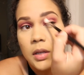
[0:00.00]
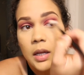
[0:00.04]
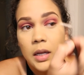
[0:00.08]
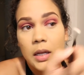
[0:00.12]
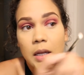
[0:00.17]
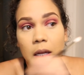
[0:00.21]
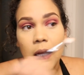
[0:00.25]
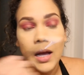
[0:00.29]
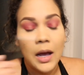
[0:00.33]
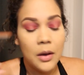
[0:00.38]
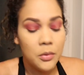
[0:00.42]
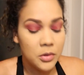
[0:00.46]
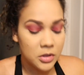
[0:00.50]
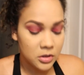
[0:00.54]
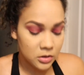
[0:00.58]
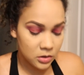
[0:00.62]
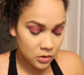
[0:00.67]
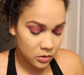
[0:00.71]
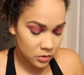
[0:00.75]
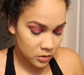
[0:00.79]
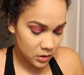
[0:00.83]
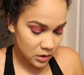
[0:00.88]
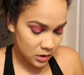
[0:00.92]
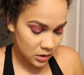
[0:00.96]
Like, I was
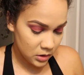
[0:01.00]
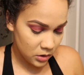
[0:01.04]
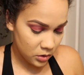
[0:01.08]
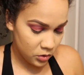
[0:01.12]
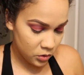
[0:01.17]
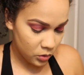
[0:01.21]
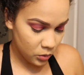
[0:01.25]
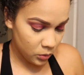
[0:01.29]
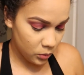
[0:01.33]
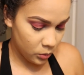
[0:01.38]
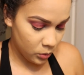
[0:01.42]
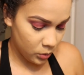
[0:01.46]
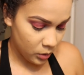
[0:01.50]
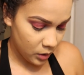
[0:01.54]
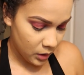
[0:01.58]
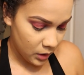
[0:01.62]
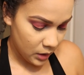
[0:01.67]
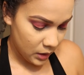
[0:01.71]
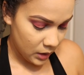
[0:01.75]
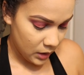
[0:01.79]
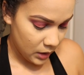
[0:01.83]
looking too,